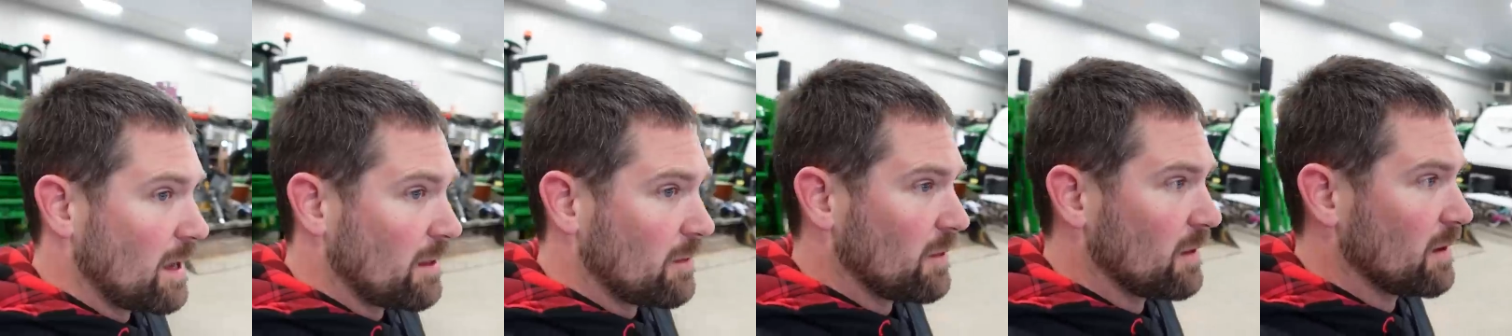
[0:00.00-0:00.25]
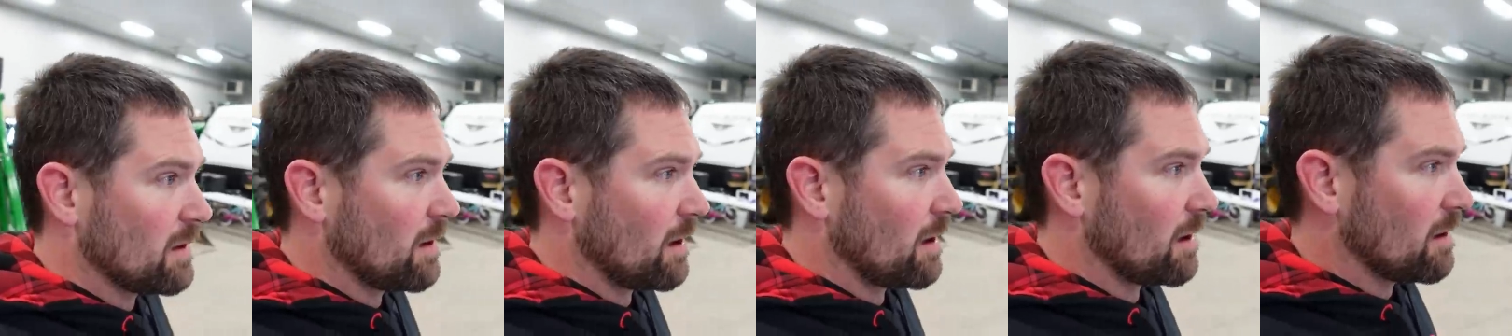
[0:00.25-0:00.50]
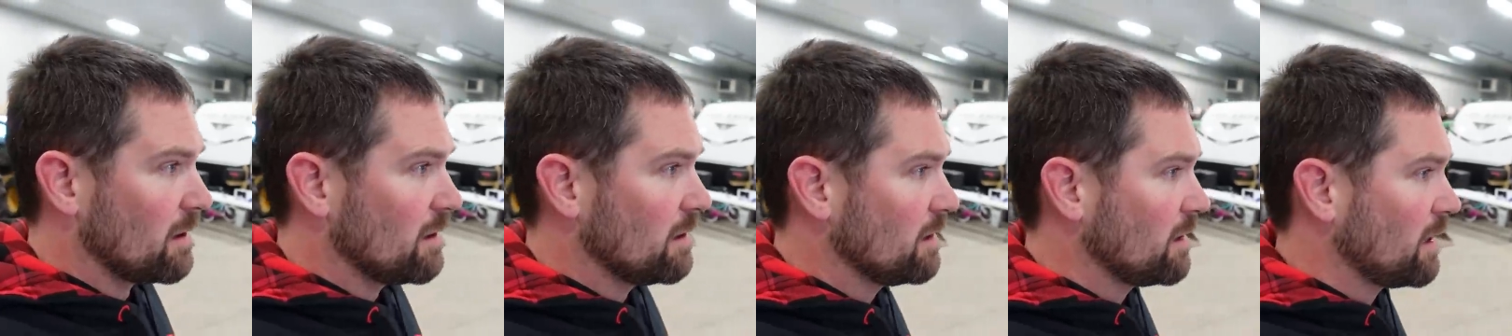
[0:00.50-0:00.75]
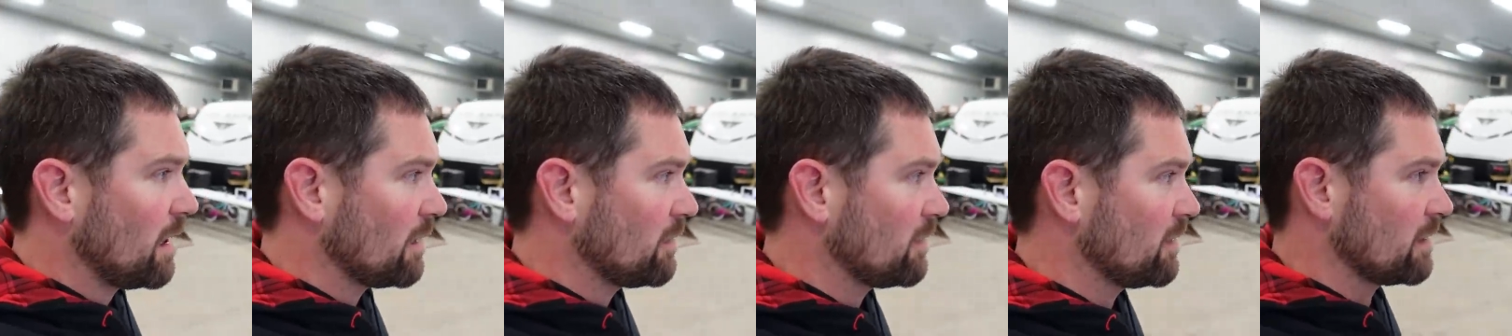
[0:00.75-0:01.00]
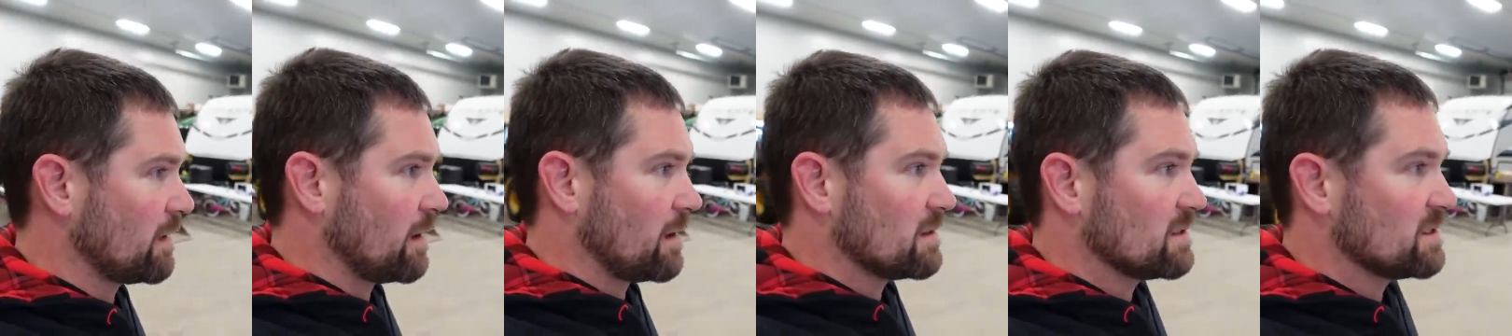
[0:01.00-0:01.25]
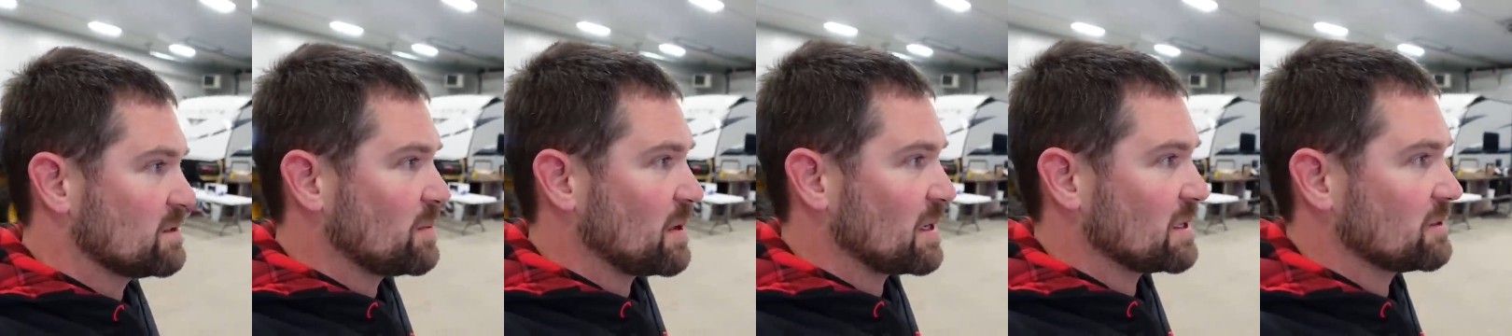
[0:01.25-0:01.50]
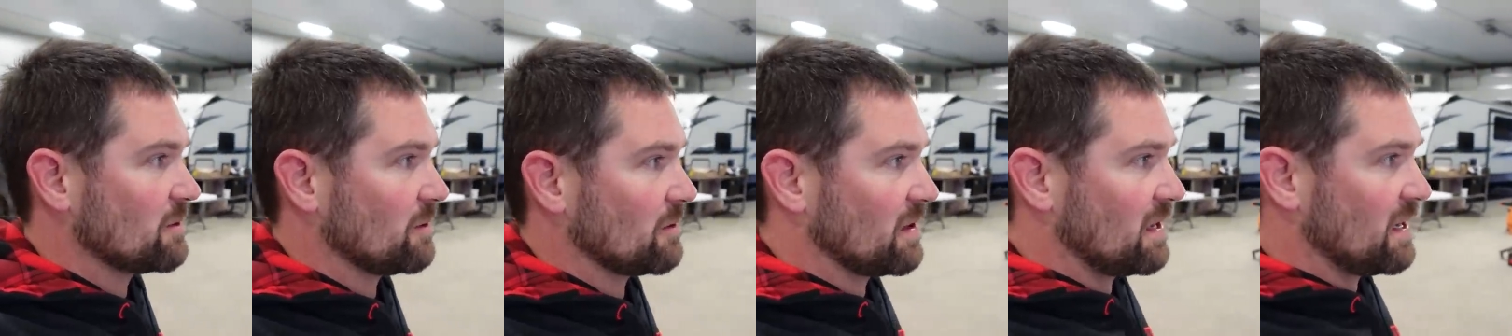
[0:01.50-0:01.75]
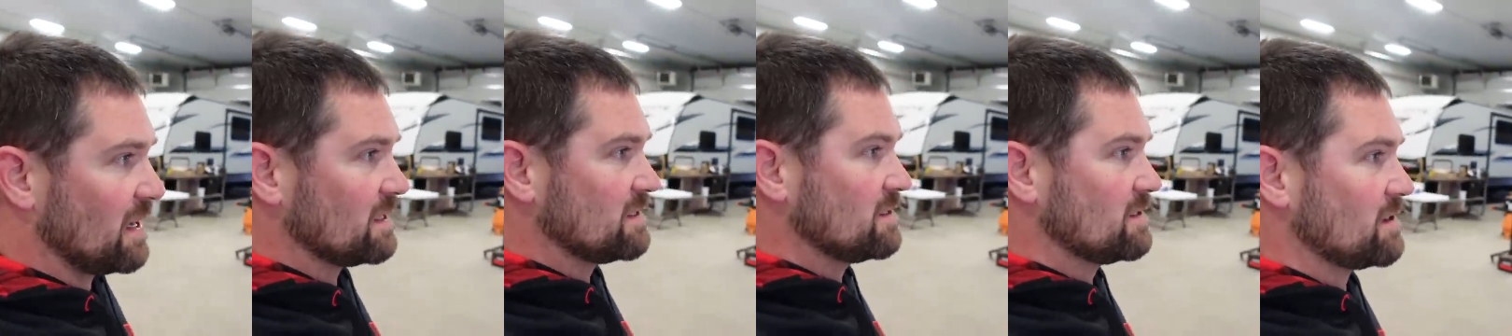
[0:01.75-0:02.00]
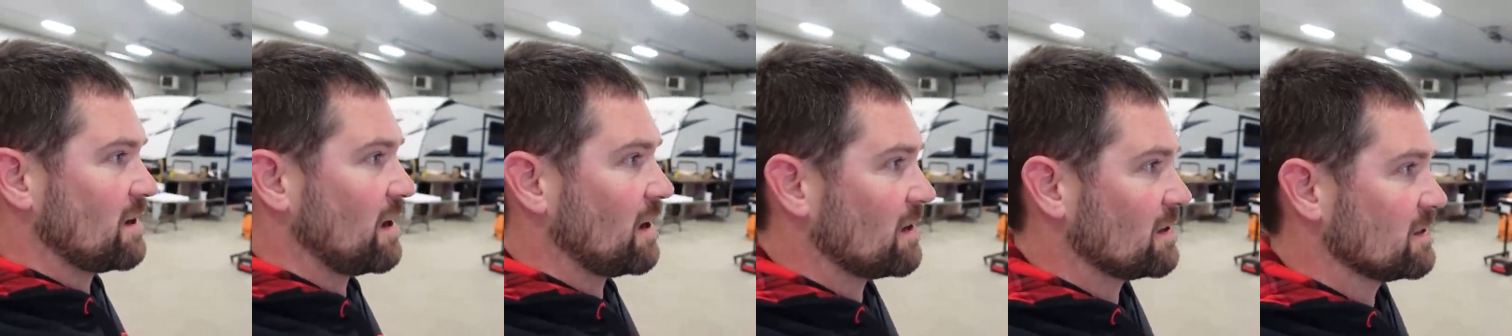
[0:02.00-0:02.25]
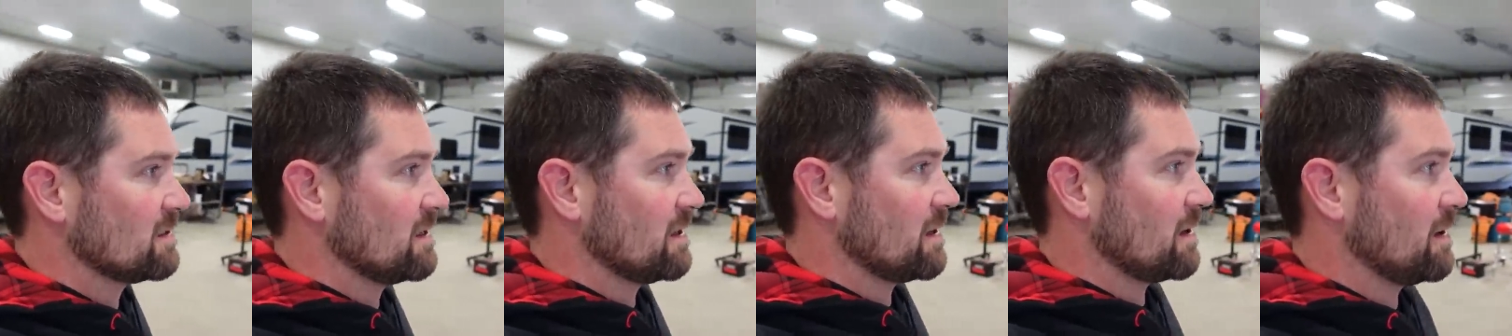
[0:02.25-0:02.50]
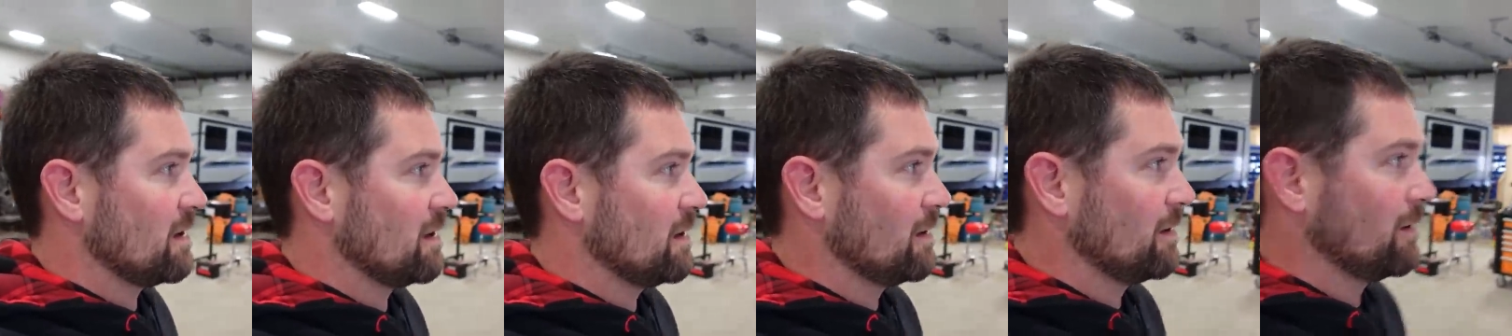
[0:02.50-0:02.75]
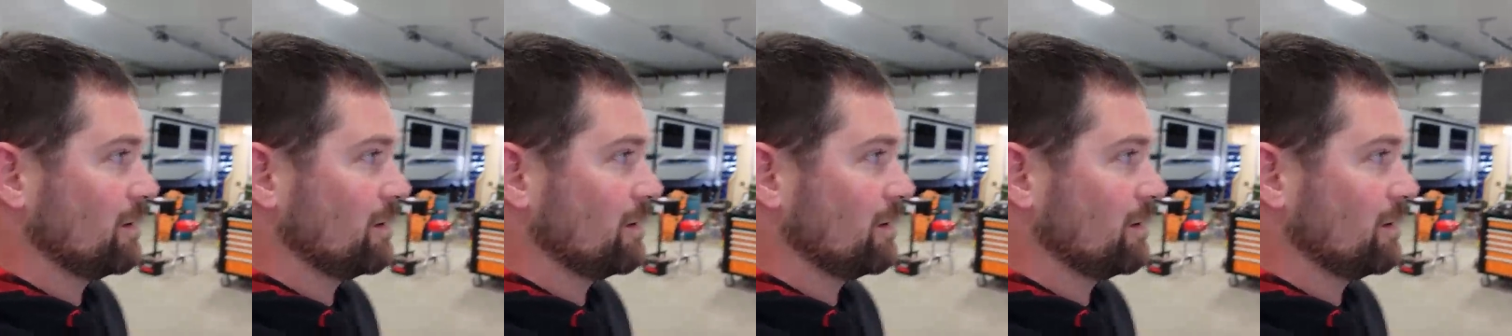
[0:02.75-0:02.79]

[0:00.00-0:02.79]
I think our, I think our special guest star is here.